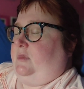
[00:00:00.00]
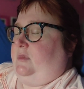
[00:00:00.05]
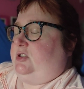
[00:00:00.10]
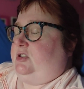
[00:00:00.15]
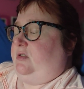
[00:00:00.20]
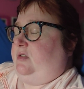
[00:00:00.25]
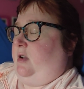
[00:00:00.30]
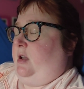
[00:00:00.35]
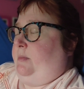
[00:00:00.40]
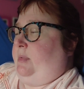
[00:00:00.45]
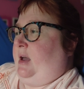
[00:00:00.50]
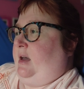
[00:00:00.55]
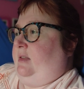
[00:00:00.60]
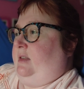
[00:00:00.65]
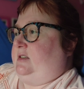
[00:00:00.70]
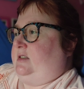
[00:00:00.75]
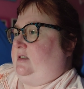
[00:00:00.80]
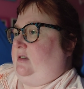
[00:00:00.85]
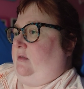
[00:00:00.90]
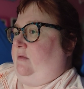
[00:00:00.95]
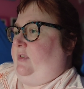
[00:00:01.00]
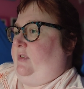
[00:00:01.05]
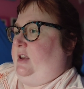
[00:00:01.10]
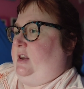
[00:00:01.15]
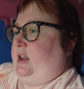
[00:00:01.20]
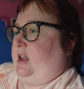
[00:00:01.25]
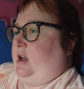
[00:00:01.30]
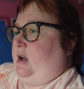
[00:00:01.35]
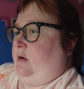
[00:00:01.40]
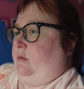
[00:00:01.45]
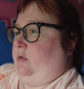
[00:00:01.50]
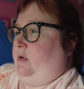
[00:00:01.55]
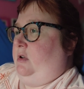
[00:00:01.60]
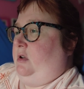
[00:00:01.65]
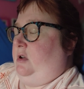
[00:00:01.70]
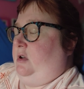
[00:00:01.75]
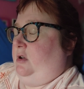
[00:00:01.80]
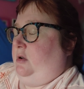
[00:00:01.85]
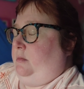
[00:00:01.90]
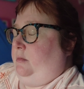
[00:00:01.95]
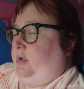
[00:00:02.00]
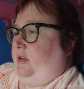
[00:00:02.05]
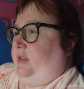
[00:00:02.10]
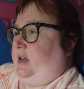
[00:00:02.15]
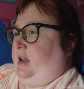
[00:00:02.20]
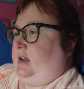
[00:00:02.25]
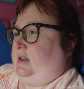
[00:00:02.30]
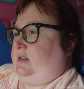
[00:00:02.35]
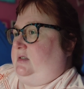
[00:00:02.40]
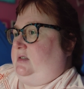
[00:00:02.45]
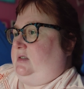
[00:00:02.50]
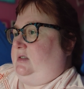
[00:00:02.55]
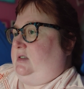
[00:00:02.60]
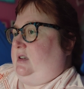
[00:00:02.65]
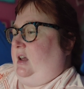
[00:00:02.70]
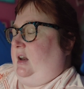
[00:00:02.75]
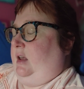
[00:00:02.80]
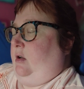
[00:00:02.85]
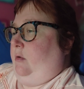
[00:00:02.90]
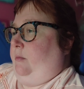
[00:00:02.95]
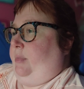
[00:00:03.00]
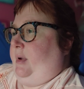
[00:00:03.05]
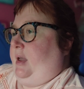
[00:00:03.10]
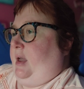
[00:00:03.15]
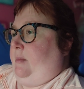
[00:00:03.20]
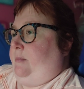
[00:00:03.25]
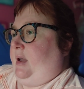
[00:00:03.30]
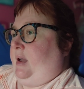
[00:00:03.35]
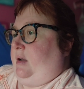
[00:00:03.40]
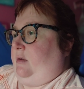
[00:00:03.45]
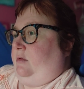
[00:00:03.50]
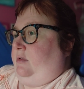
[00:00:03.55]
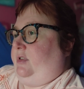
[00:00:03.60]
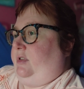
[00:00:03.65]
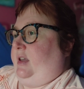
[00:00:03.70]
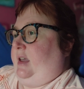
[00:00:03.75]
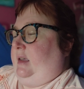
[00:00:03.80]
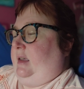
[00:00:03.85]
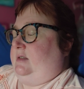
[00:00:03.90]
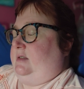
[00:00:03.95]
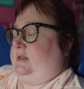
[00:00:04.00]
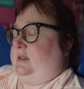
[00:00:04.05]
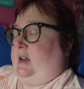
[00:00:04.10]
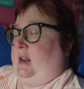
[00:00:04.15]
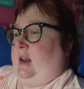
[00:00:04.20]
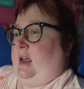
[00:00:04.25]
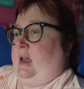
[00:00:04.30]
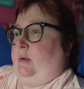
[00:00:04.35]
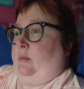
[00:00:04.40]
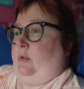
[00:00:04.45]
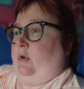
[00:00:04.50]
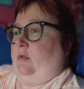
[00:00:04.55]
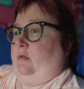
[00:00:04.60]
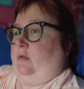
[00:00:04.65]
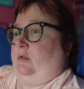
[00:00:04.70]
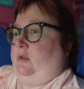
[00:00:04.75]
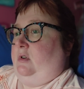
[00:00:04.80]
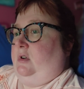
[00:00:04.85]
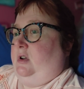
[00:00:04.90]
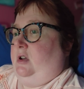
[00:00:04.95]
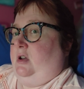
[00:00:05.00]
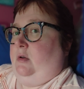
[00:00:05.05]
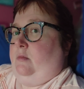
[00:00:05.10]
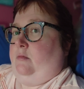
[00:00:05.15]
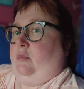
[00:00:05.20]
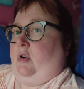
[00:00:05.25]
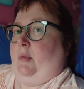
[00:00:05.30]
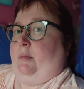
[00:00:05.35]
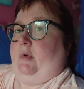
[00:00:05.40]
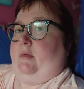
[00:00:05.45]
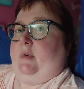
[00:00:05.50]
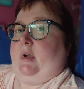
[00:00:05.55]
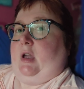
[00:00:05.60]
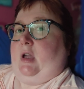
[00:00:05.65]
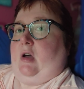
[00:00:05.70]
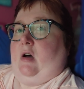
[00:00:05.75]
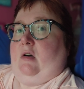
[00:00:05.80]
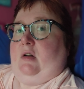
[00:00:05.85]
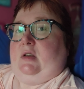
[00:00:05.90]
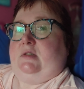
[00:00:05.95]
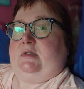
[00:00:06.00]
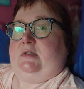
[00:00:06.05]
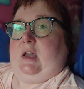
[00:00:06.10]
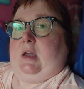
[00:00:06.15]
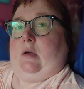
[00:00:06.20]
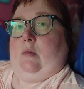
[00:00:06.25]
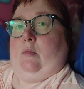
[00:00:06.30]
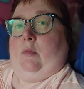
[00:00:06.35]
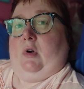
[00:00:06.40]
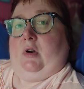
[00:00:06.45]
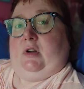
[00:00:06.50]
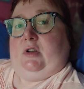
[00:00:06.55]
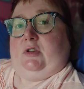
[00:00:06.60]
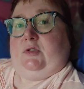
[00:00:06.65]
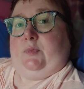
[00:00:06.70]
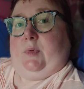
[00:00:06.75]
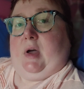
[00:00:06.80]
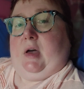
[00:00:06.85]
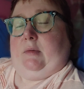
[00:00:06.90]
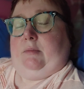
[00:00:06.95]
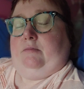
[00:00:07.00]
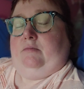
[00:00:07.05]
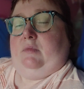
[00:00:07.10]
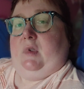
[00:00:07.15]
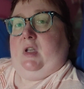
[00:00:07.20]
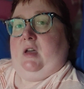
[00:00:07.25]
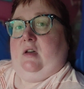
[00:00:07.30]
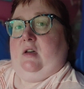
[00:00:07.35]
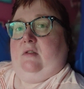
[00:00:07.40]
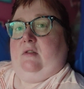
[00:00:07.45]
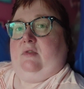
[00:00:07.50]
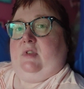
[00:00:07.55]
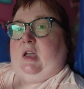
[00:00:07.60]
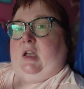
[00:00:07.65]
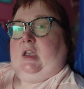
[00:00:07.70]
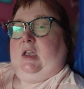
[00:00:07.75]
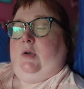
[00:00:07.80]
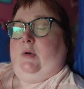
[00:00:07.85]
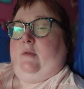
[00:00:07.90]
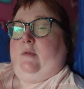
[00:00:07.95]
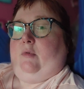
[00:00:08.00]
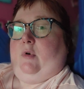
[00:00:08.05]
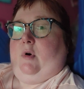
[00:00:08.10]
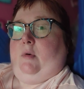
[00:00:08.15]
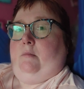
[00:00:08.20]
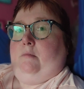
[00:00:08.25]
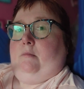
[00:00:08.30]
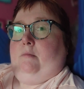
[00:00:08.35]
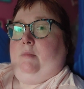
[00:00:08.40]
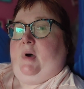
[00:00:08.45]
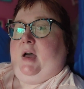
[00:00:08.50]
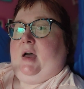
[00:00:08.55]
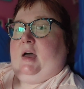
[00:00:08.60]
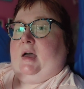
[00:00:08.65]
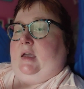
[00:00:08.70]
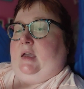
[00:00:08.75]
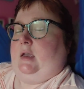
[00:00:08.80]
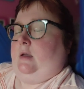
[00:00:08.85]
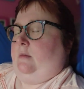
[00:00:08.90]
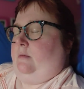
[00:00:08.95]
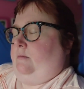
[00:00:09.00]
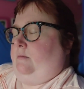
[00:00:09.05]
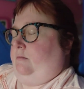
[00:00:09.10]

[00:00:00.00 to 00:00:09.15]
Sorry about this long video, but that's a little bit about things, and I will probably record a second one as well. Thank you, everyone. Bye.